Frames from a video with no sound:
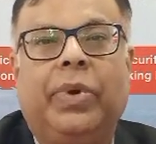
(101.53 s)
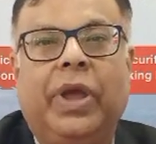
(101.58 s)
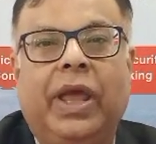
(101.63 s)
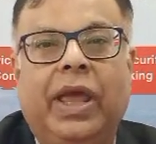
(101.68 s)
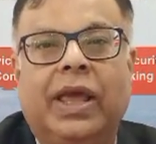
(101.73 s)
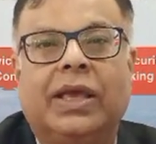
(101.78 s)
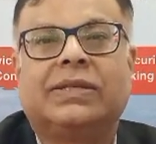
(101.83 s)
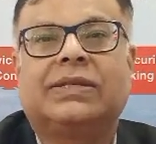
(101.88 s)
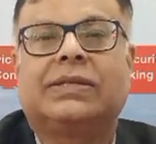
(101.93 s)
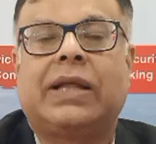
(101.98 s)

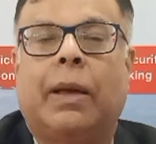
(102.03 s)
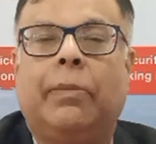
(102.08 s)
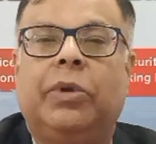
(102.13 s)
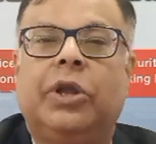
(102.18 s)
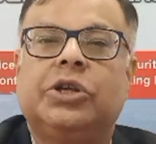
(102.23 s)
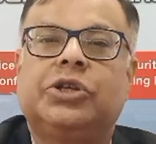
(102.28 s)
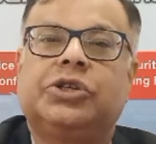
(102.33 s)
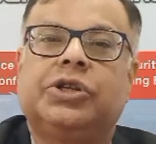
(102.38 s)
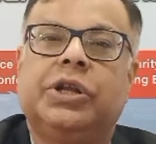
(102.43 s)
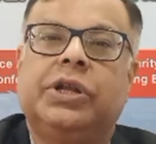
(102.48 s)
being
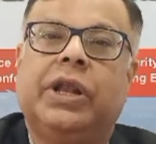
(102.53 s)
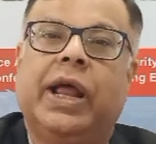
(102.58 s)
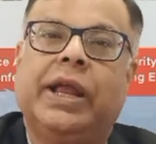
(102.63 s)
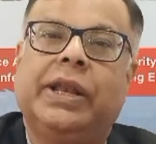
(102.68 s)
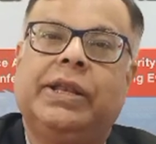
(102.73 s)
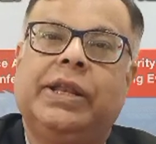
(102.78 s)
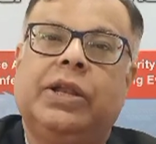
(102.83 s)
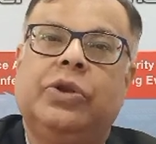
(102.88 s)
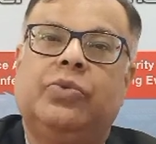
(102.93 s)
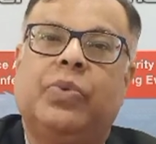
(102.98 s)
established in
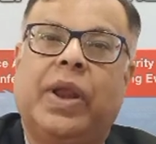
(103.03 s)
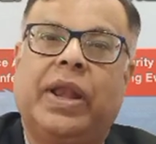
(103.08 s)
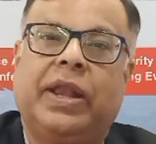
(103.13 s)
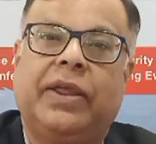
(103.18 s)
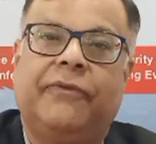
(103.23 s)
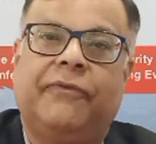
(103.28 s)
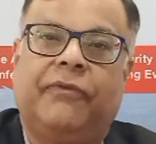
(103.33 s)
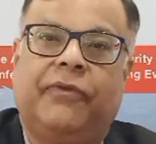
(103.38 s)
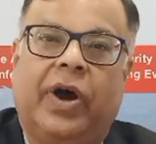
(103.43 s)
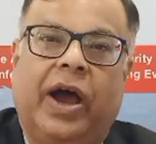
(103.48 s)

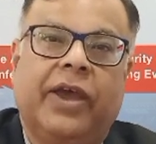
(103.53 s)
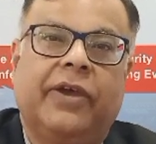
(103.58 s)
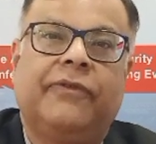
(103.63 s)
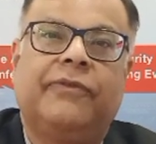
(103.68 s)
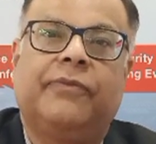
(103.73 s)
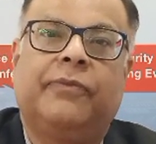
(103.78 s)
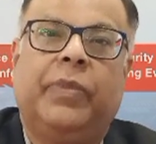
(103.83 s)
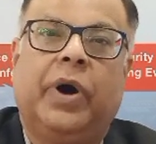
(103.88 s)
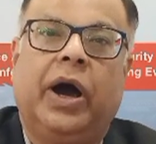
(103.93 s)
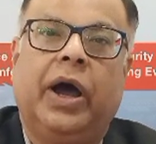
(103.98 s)

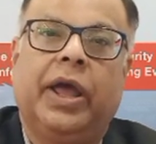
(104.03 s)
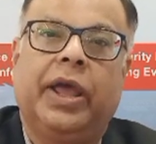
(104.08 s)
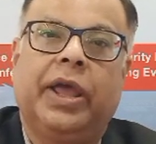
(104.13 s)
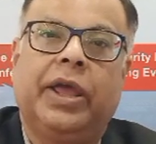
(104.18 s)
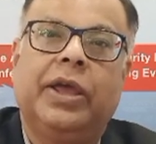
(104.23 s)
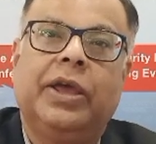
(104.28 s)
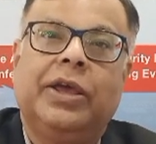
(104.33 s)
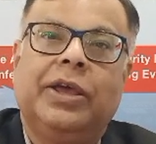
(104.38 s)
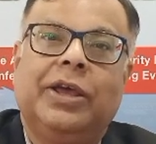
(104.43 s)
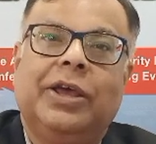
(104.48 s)
1925
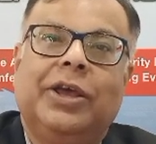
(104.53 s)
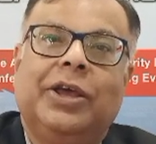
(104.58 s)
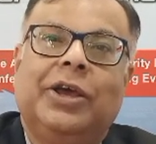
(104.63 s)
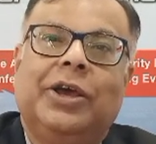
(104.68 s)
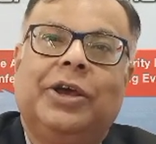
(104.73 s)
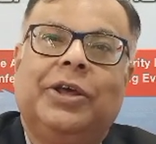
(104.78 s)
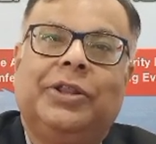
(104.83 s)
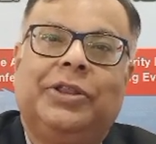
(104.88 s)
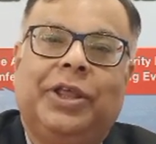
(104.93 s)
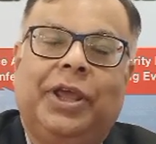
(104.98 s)
by
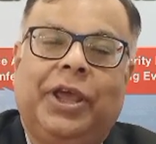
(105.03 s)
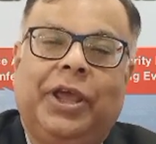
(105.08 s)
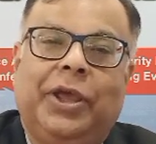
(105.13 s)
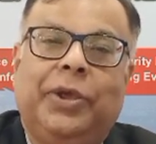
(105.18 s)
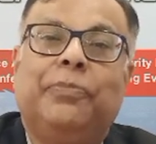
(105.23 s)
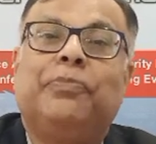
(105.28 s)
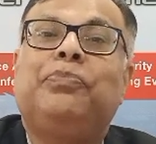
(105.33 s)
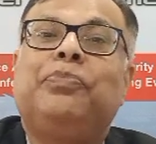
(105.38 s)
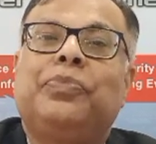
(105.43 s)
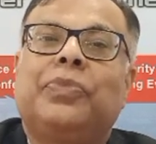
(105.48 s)

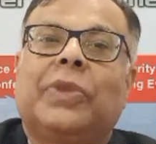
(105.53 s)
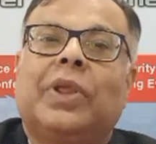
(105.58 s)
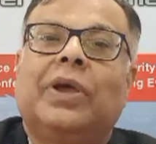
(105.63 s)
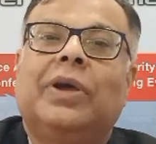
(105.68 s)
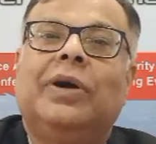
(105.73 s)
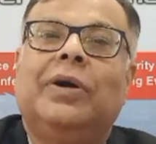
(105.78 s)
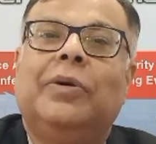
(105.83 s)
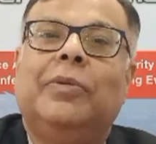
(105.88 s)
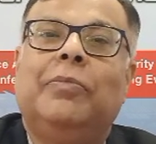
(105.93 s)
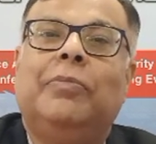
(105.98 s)
the
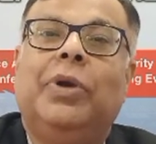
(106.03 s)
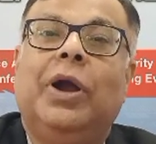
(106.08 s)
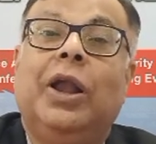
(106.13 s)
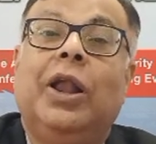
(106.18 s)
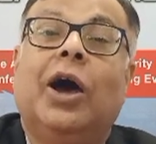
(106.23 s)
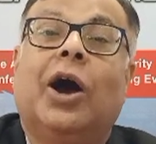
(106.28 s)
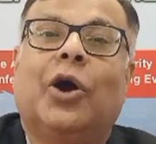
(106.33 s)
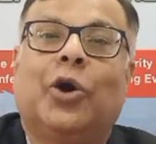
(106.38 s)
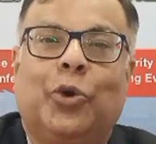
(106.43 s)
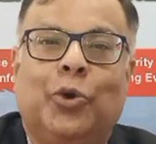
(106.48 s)

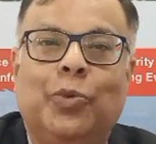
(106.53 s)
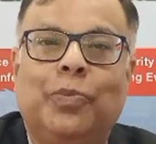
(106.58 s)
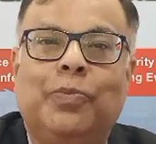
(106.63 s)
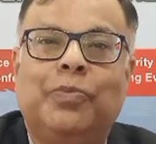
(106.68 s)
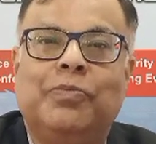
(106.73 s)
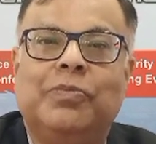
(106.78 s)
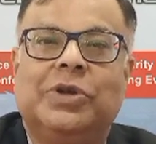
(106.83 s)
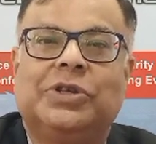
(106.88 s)
Birla Group.